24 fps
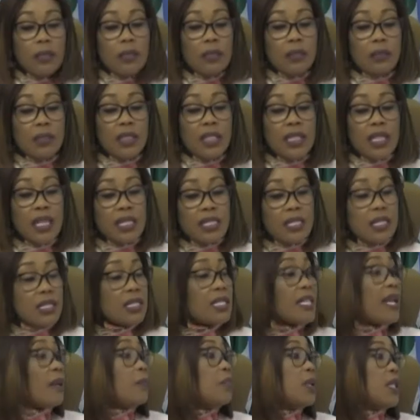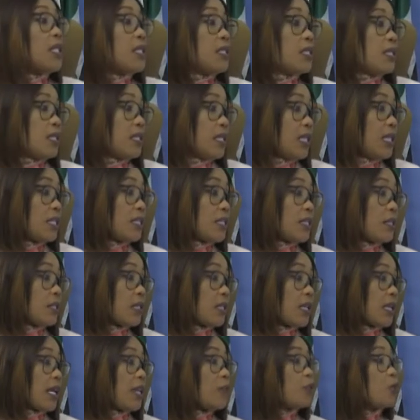the cases are being delayed.
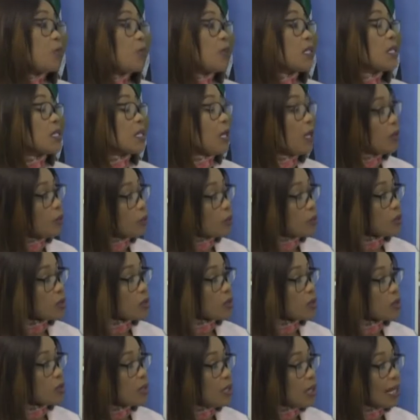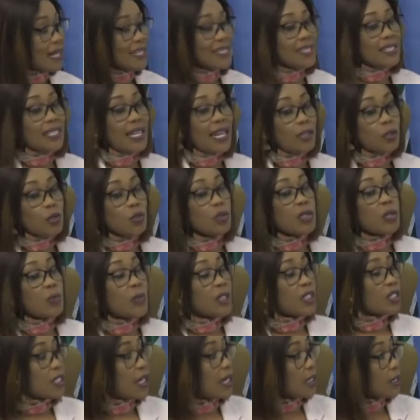Can you please help us? Assign to
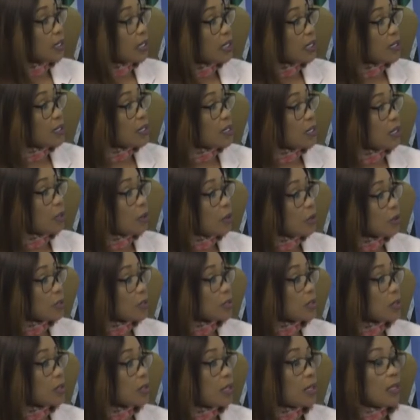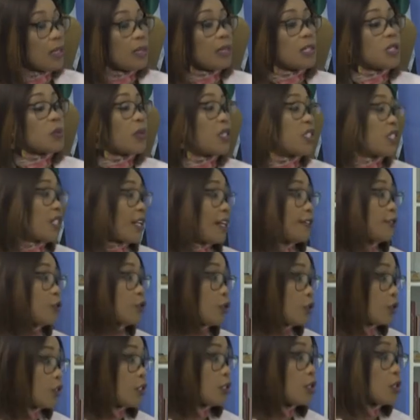special courts, special
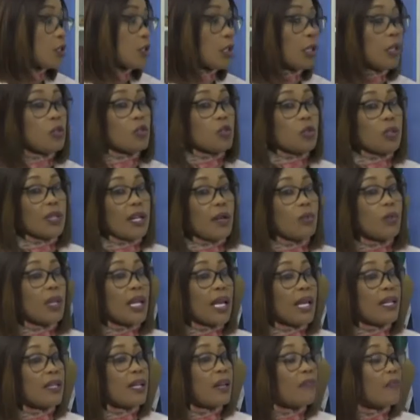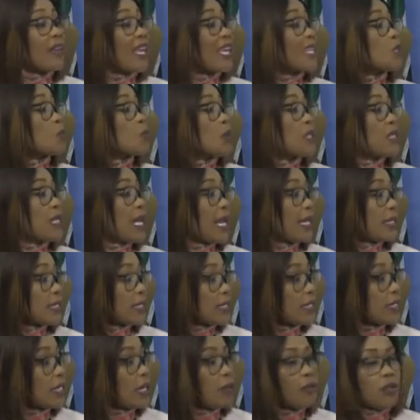judges, so that we can have
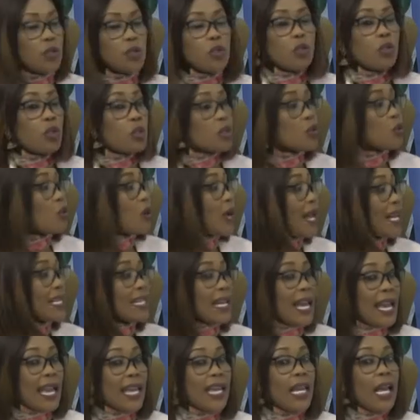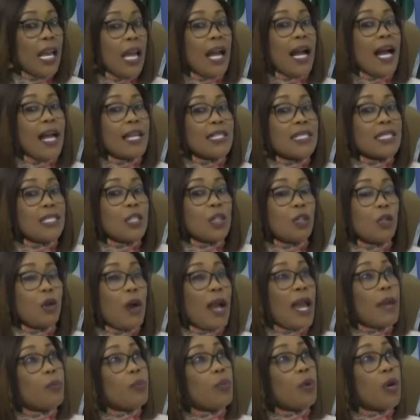expedited hearing. So
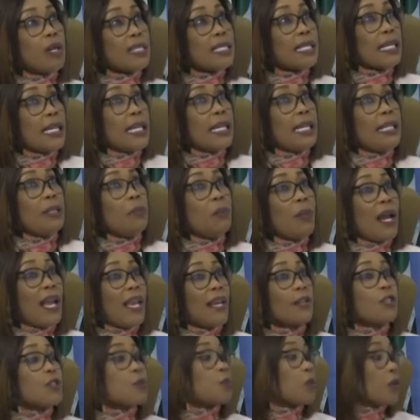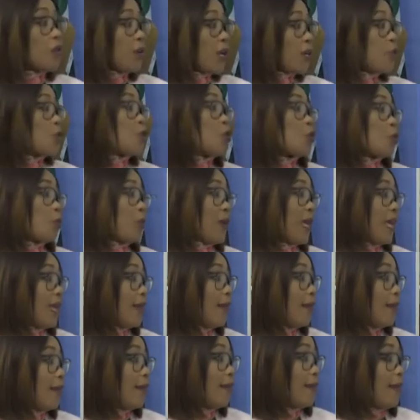I brought in my experience to bear
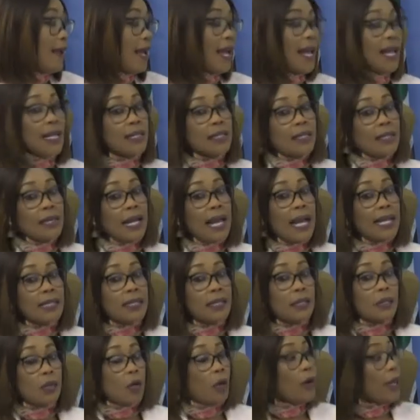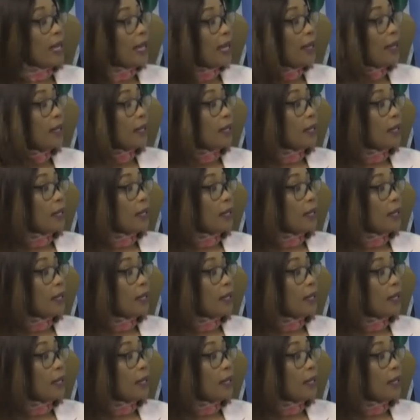as a lawyer,